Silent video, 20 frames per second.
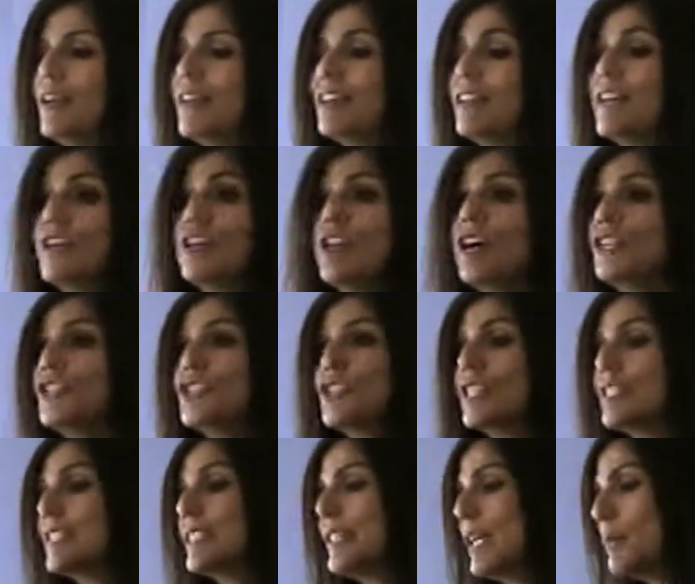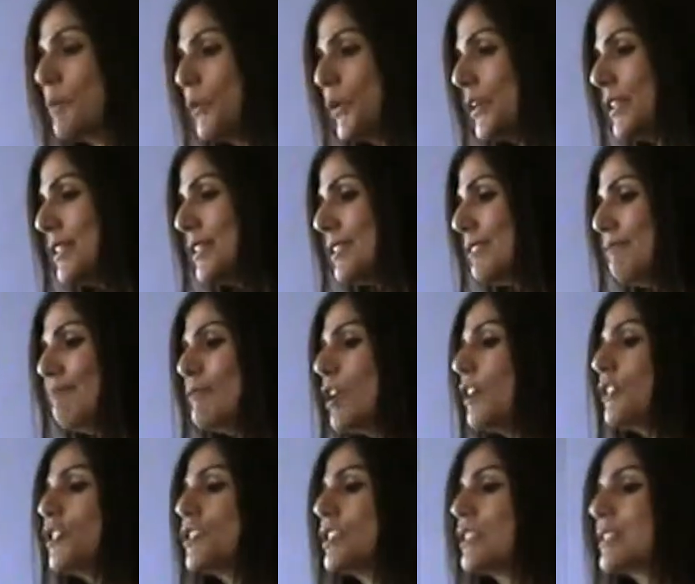They're not just separate,
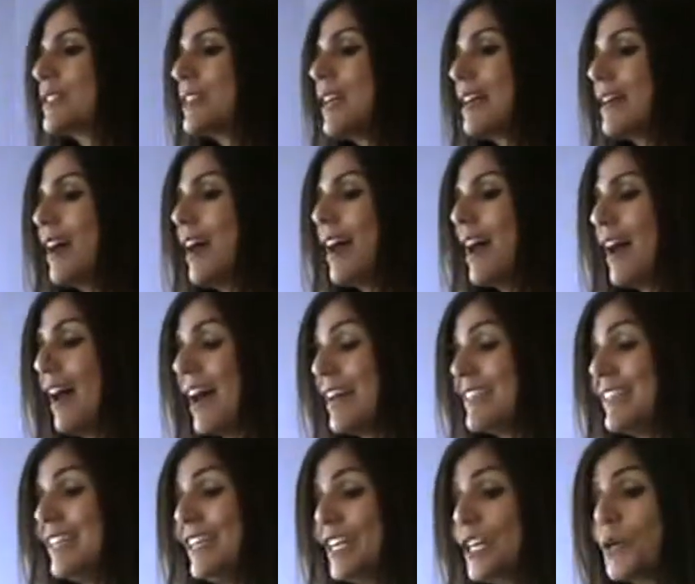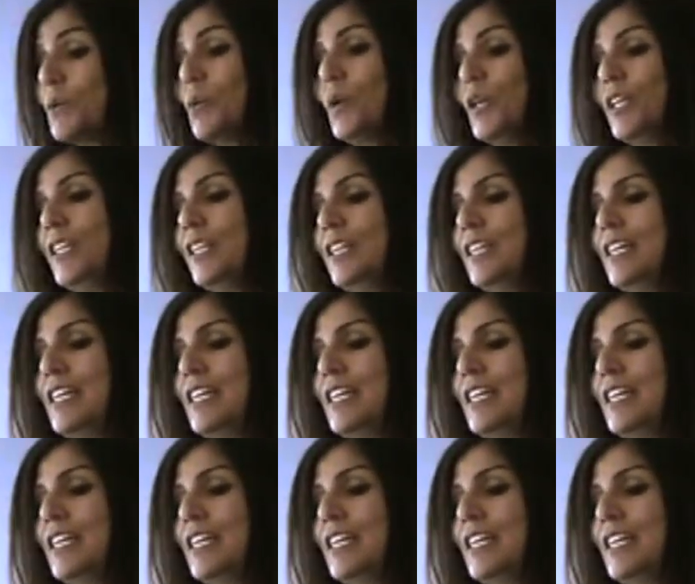not just unequal,